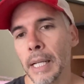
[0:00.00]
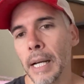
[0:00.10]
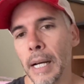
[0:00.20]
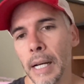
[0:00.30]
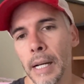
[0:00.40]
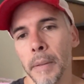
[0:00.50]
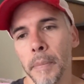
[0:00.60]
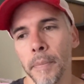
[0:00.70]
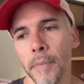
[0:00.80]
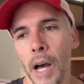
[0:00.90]

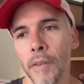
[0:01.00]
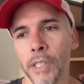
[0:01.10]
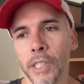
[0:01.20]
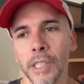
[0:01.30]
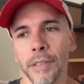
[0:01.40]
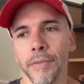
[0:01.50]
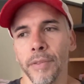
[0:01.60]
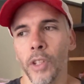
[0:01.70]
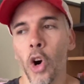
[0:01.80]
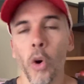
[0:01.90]
Um, obviously,
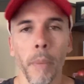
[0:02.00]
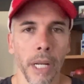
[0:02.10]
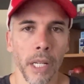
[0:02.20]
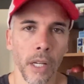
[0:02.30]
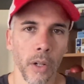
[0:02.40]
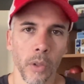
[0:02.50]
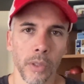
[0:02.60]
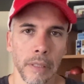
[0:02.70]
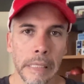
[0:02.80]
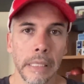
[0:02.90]
nobody
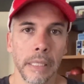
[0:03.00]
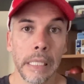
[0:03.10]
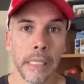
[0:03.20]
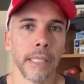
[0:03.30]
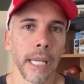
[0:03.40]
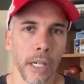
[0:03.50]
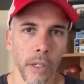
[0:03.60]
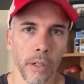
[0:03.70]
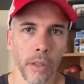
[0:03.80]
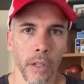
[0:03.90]
knows the
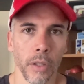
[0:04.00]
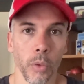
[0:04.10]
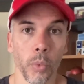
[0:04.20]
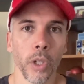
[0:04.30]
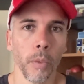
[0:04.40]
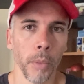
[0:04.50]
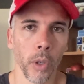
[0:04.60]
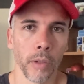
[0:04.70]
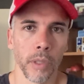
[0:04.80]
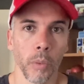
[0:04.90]
interior, the the real
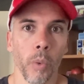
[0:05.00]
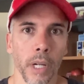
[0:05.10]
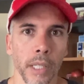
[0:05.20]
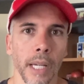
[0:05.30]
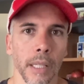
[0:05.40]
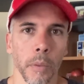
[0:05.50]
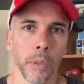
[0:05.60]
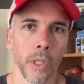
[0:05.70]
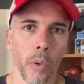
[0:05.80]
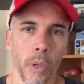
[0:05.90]
motives, and what exactly
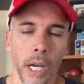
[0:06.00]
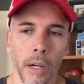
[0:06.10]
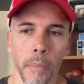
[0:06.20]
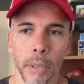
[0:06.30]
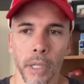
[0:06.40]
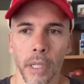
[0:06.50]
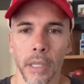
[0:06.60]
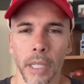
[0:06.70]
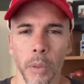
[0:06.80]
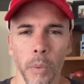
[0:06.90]
was going out.
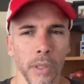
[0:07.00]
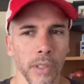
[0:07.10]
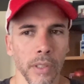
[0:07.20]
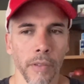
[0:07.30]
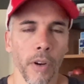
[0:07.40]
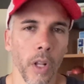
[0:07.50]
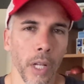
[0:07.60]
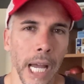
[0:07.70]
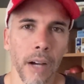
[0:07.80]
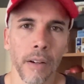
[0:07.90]
But there was a
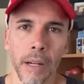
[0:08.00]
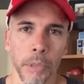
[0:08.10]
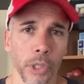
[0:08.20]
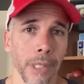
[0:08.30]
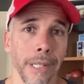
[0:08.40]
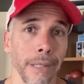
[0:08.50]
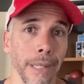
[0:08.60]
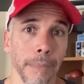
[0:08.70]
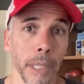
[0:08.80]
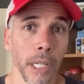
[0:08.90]
falling out. I'm sure he didn't
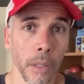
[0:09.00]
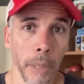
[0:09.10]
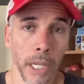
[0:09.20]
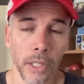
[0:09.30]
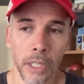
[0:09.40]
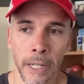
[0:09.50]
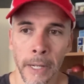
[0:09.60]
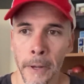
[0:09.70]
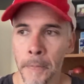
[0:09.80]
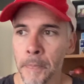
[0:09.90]
like being on the bench.
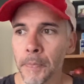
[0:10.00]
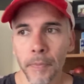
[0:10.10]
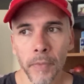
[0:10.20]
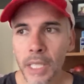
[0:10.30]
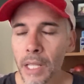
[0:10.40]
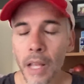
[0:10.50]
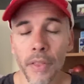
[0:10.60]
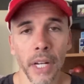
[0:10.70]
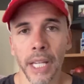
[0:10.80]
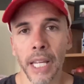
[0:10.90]

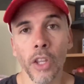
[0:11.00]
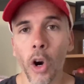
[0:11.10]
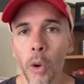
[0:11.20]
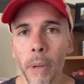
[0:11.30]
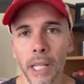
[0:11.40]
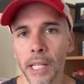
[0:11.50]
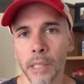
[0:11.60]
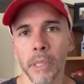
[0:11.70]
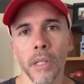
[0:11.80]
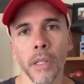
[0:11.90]
Then again, nobody likes
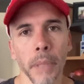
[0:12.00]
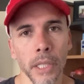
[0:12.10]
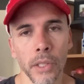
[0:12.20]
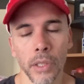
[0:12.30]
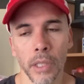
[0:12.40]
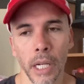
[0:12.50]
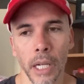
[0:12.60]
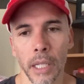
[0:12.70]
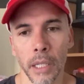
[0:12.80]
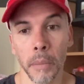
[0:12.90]
being on the bench.
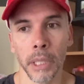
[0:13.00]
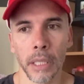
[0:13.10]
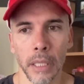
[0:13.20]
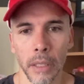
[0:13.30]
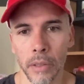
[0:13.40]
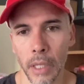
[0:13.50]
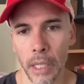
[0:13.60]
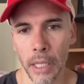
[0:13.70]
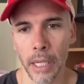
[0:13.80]
I completely understand that.